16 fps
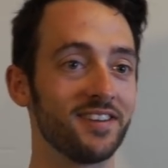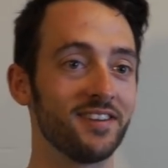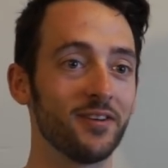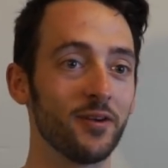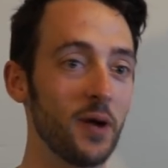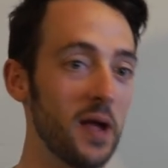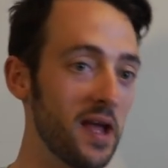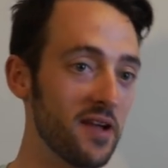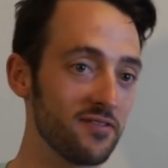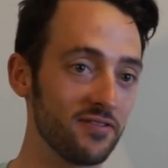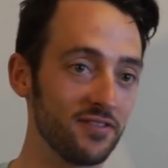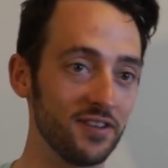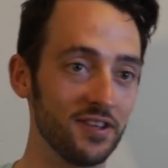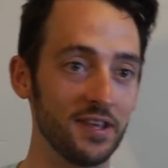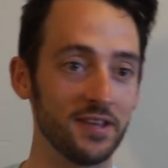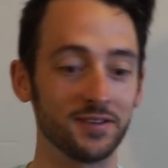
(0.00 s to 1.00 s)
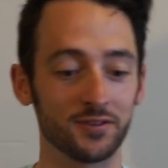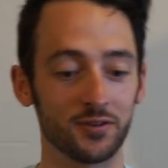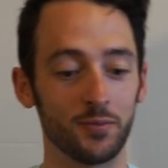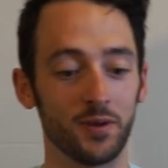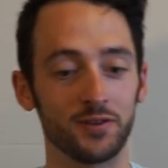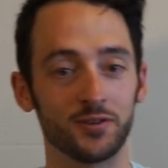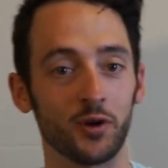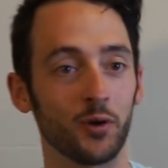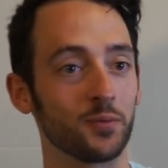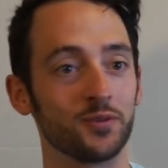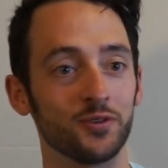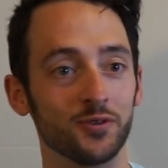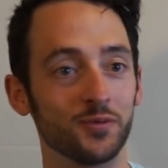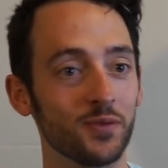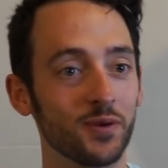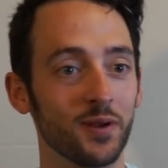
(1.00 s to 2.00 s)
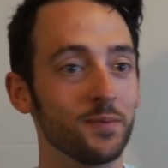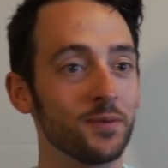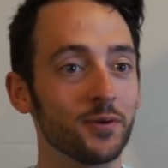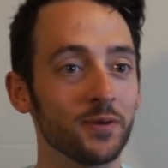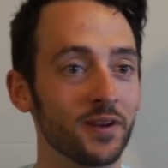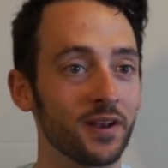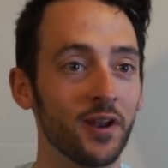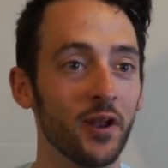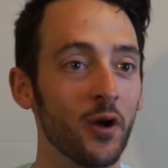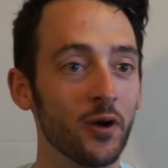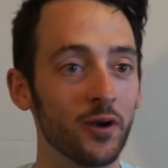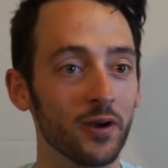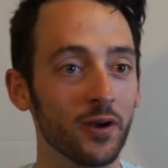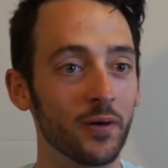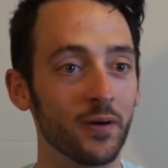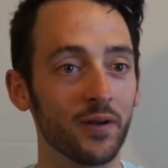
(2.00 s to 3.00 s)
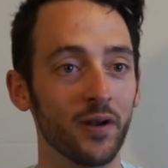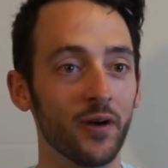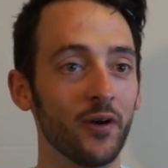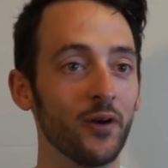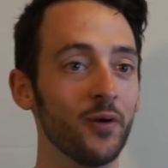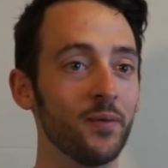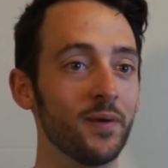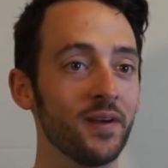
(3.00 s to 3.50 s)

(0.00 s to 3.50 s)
you know, I have for years on my top tube when I'm doing an ergo at home.